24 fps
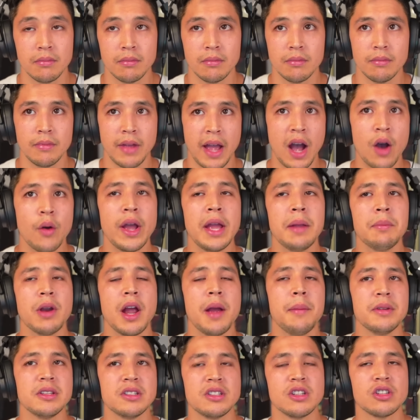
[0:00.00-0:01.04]
how
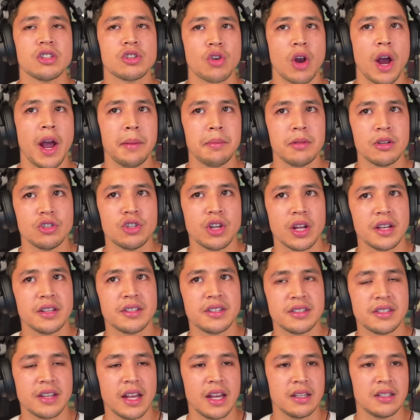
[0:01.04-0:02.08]
Abraham is described in
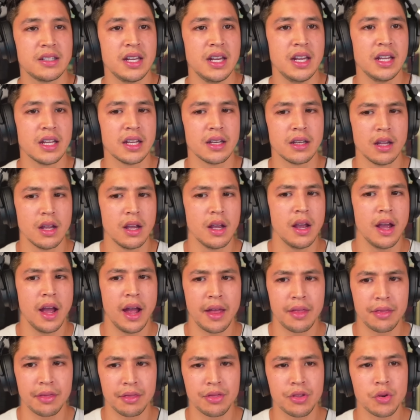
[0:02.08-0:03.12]
Genesis 18,
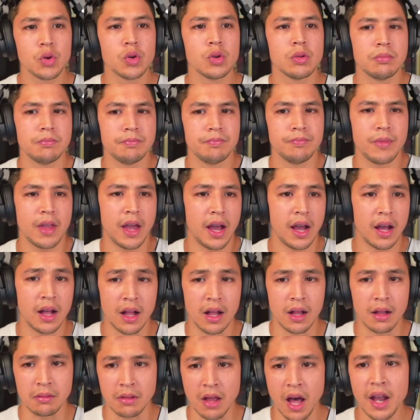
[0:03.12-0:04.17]
and through
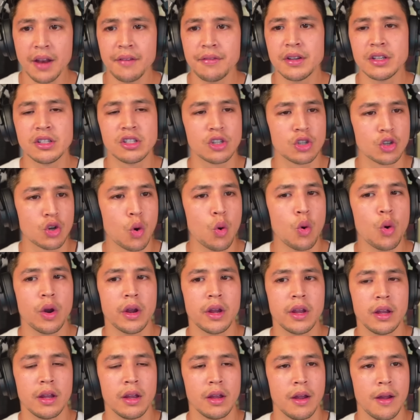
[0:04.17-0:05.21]
a lot of his
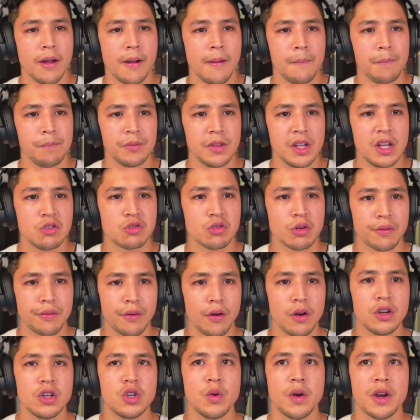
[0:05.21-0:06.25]
story, he's
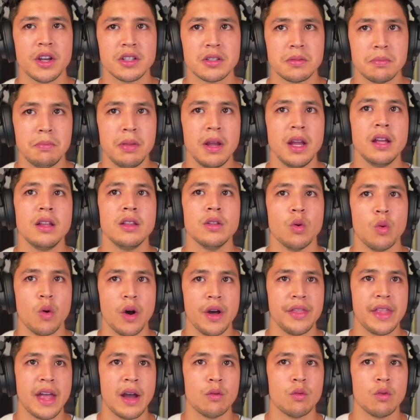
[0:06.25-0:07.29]
referred to as being the
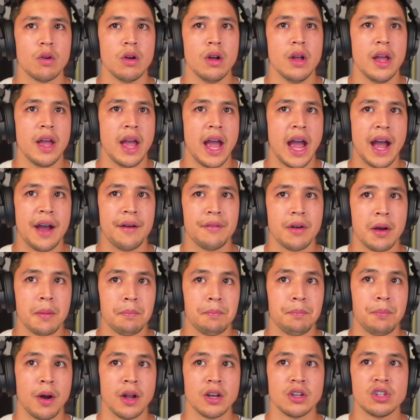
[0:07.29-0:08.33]
one that will have a
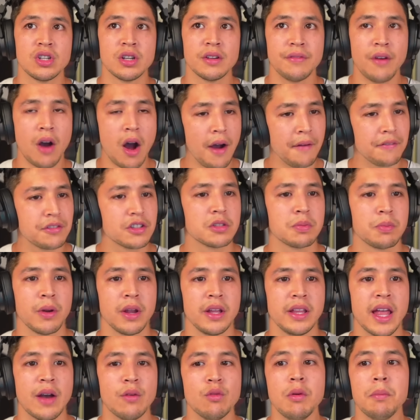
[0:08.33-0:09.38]
bunch of offspring,
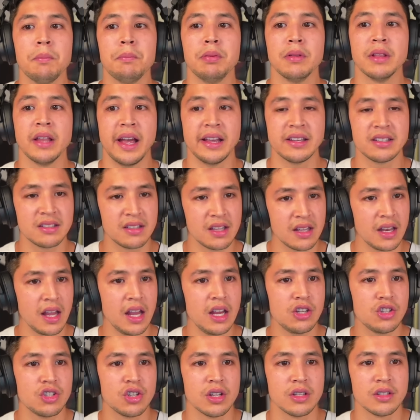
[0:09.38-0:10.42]
that will bless the
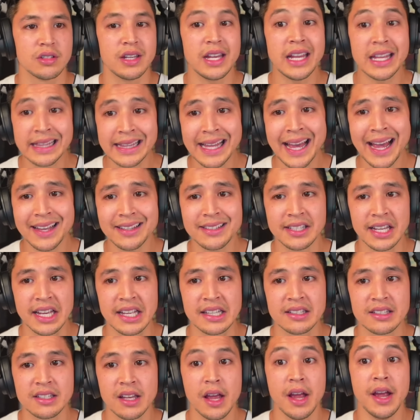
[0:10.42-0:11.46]
nations. In that
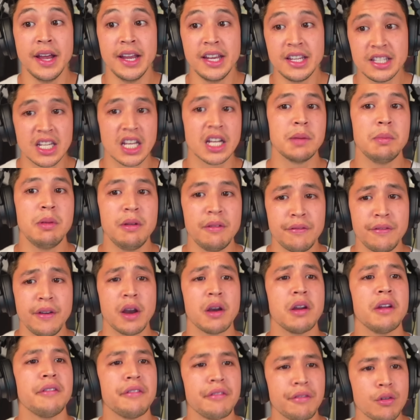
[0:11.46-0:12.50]
sense, he's going to be
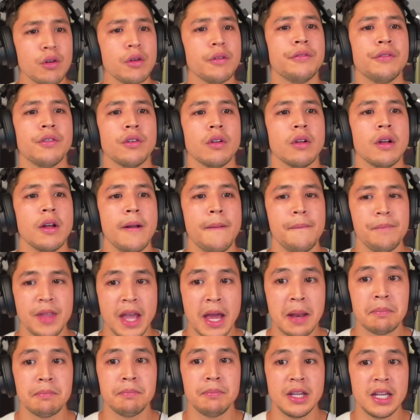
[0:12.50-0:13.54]
very fruitful
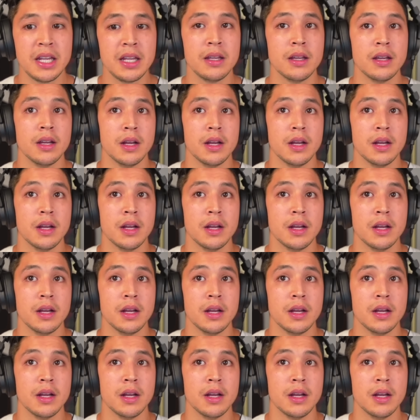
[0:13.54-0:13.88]
and be